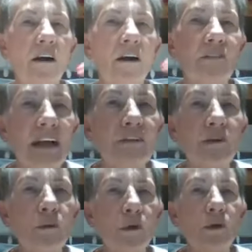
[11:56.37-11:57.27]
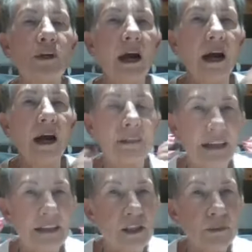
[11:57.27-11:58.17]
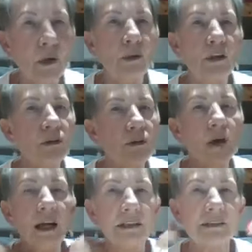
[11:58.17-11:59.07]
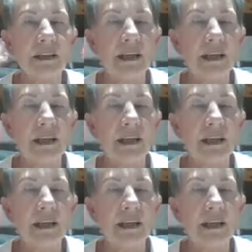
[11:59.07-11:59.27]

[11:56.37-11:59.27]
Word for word: of every word that is spoken through us